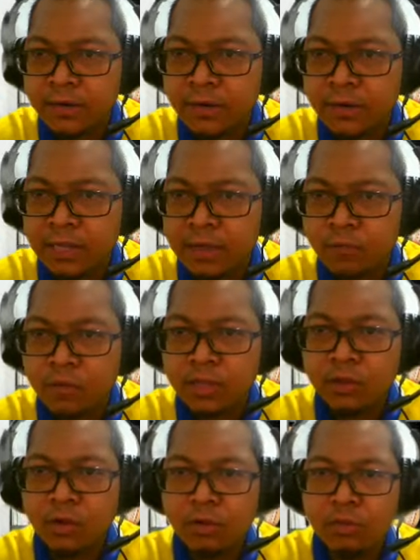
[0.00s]
Okay, with
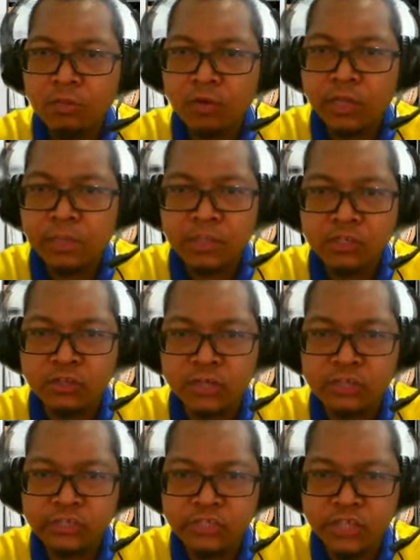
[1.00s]
no special
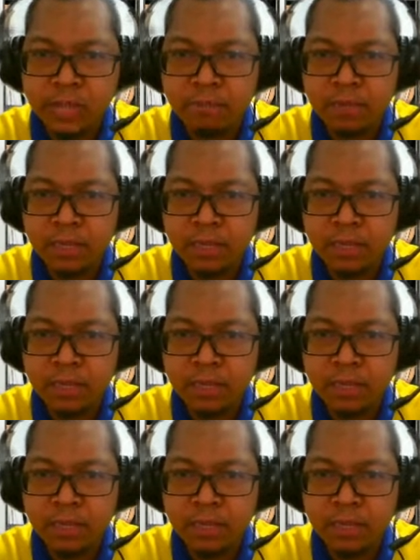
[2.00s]
shape.